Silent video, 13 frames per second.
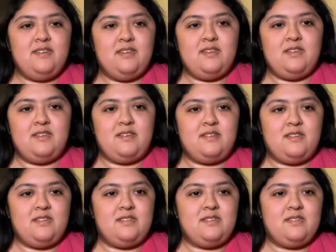and all
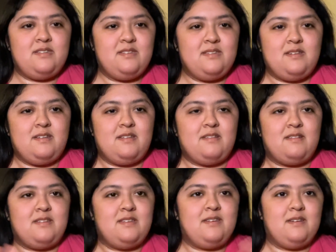this other
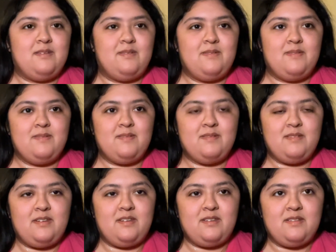stuff,
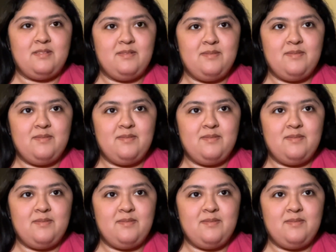you know.